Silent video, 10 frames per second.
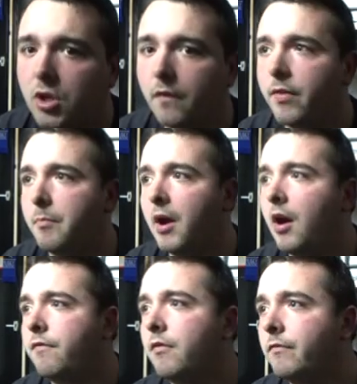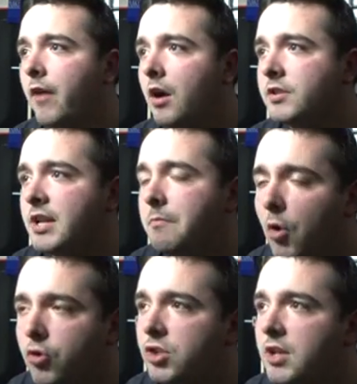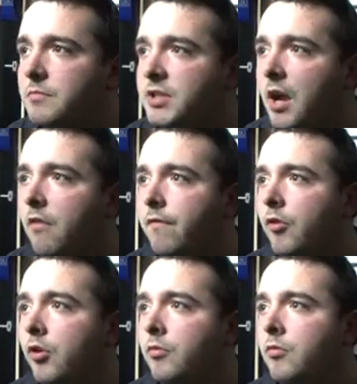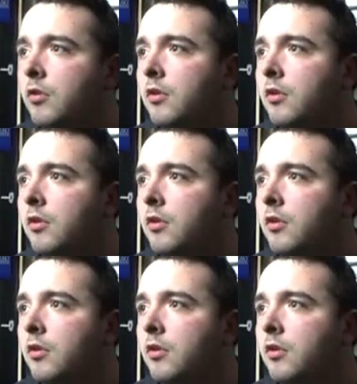off the bar from Vardy, pushing himself through.